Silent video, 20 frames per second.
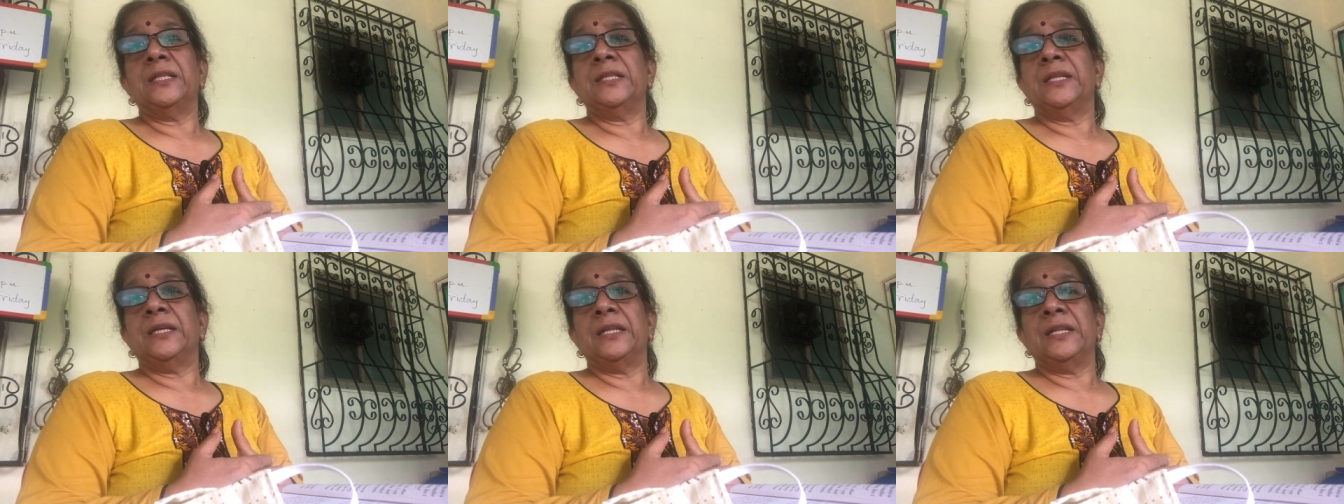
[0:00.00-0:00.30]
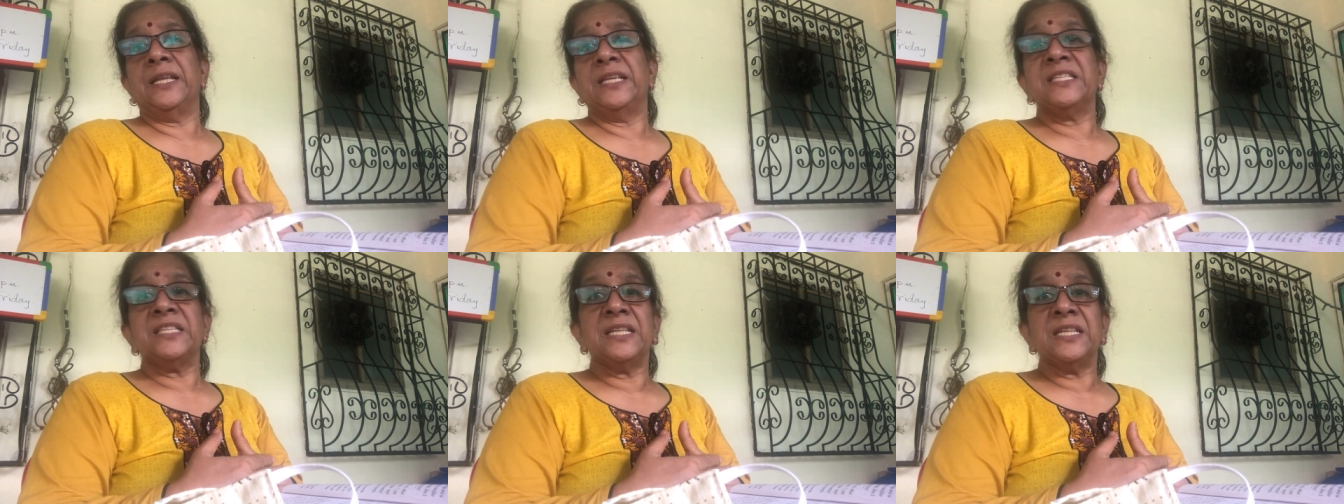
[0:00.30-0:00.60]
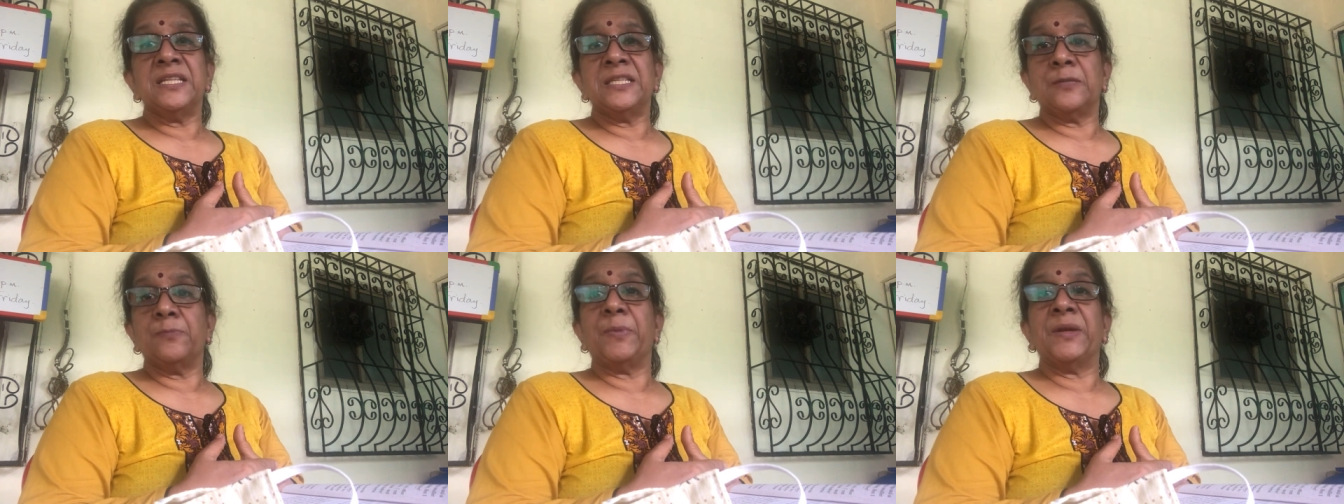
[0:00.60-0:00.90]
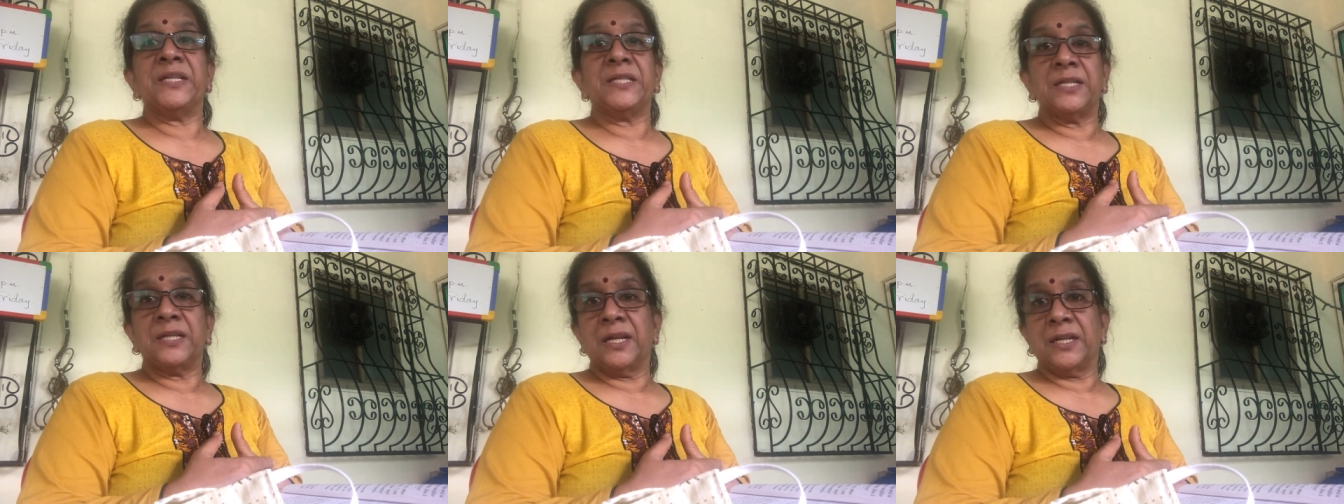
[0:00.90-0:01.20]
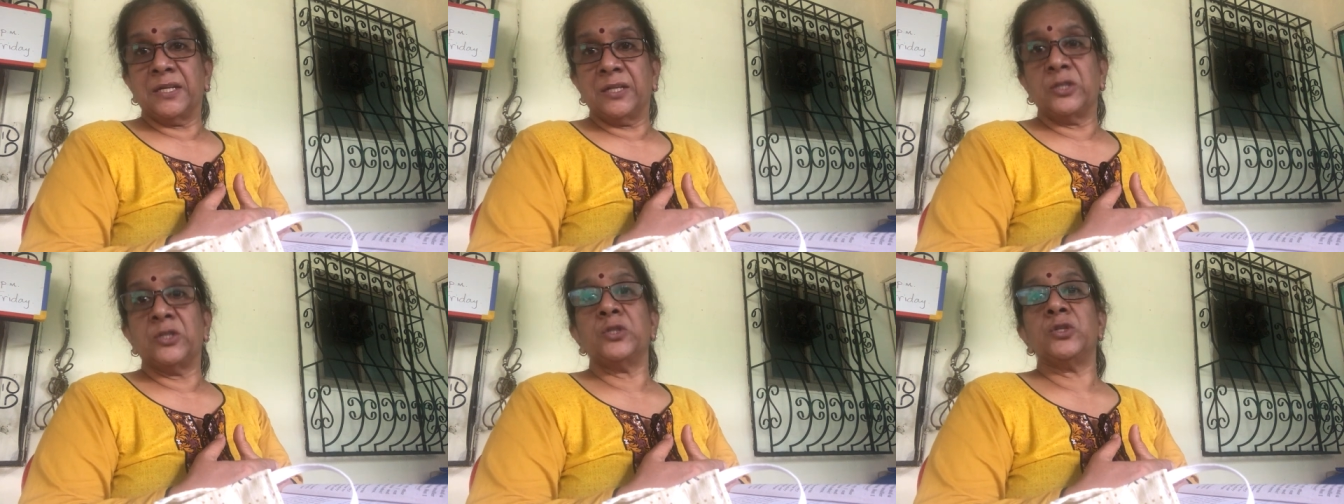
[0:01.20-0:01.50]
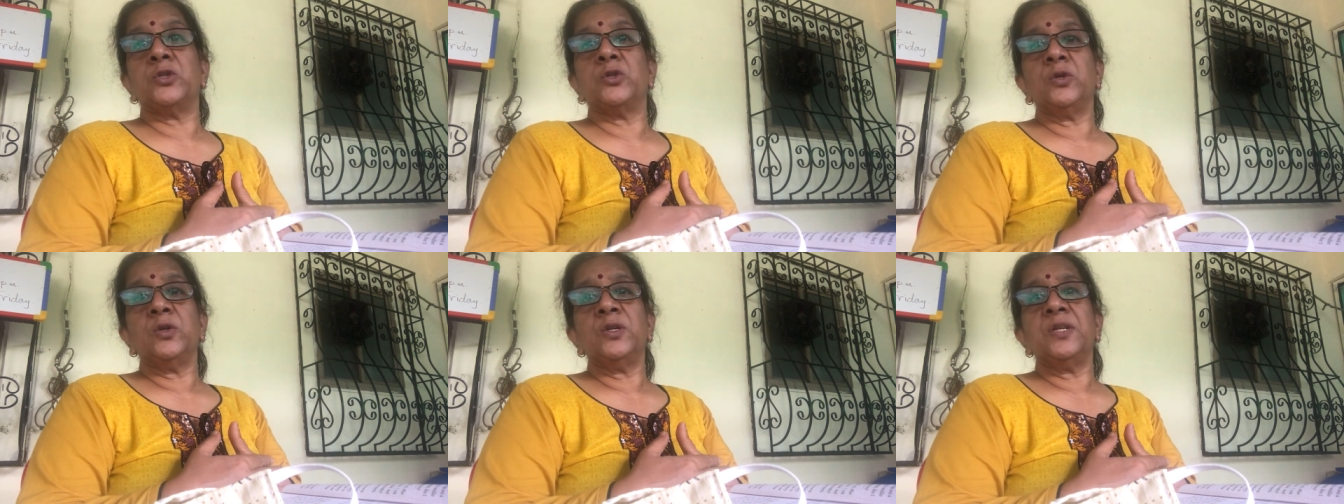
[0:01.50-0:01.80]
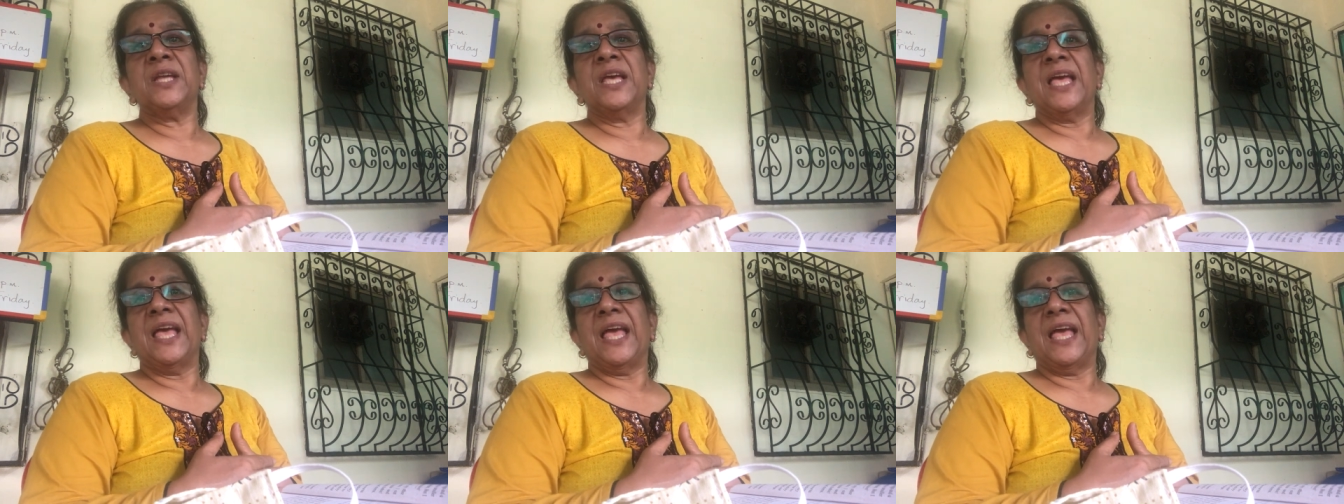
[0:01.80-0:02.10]
the lesson is better understood
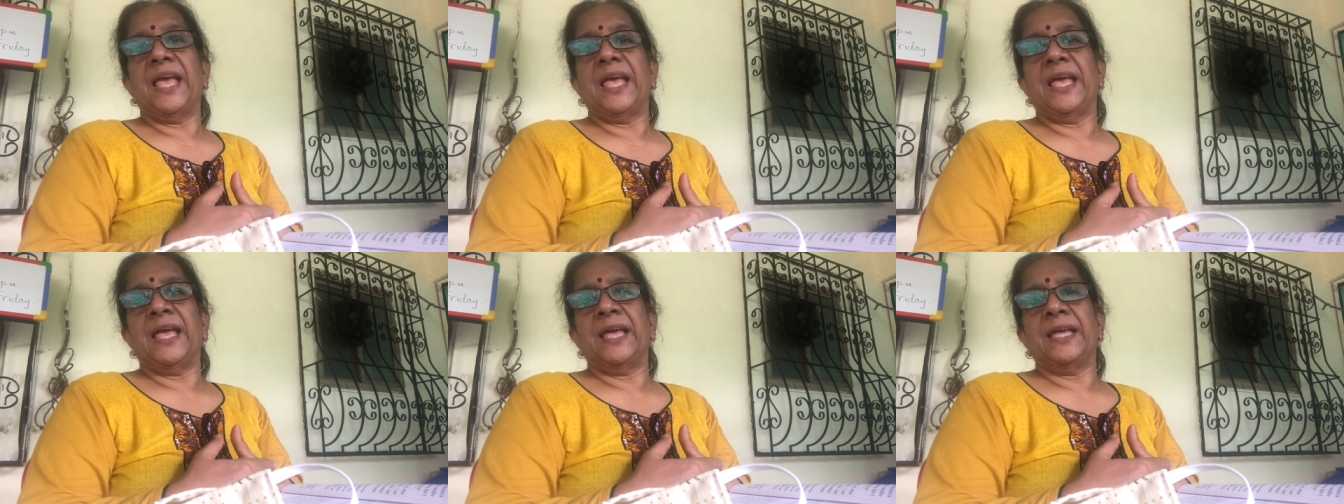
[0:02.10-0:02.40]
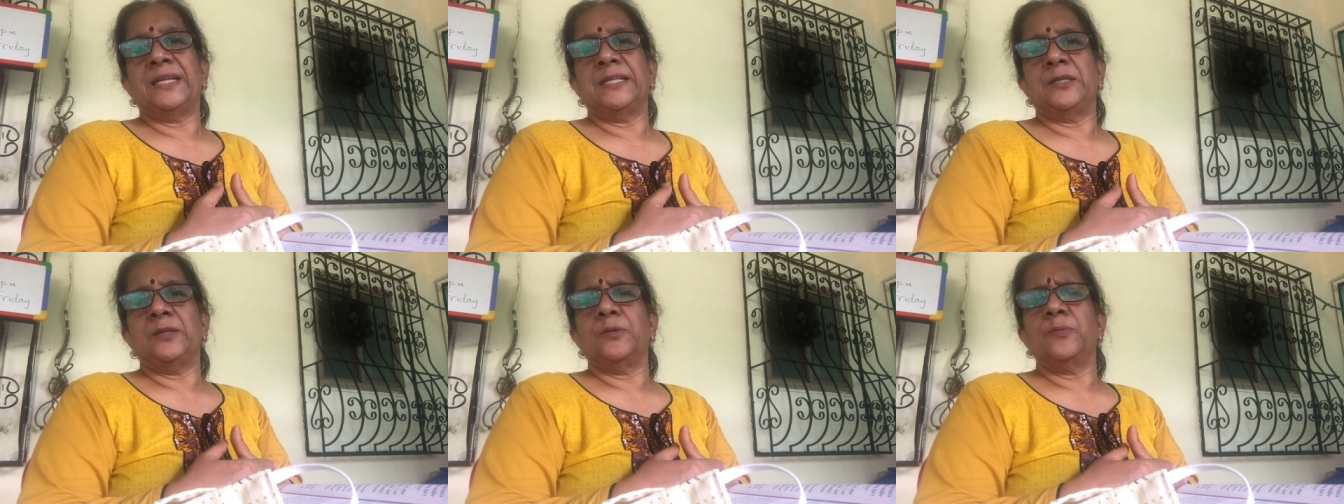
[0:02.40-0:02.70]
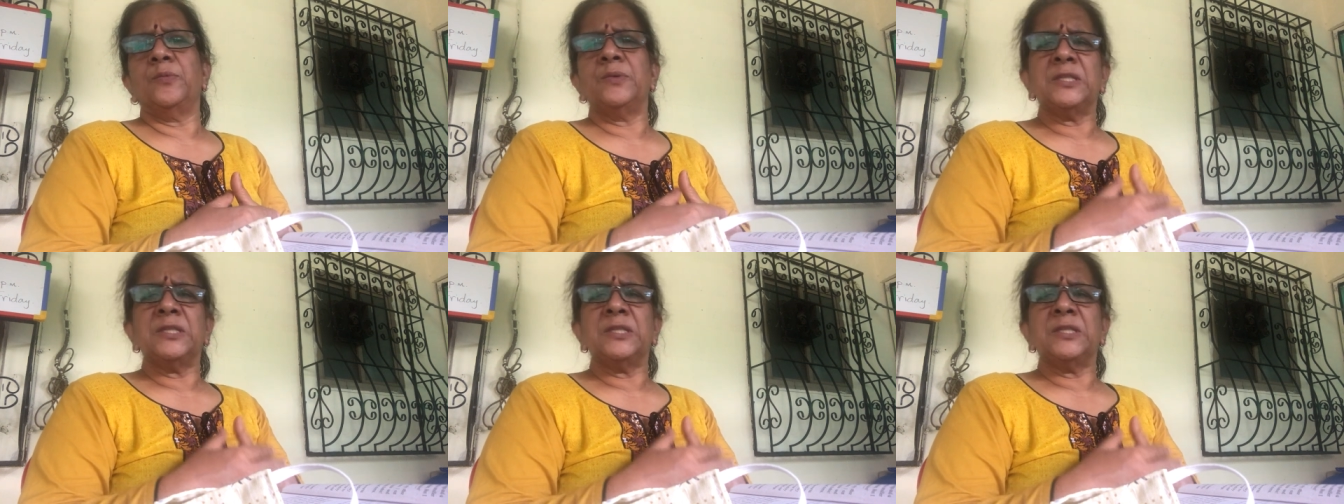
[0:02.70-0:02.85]
and uh,